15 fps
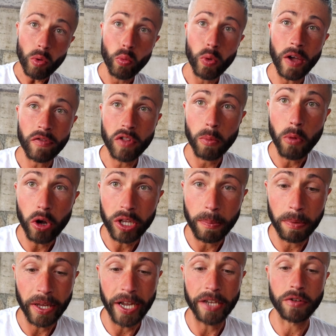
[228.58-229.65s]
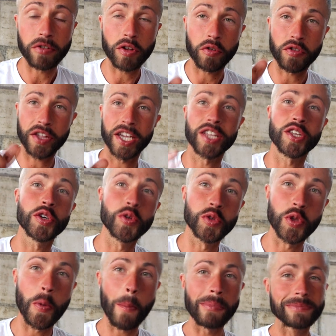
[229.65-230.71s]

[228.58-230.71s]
We have some more on the plan, so stay tuned.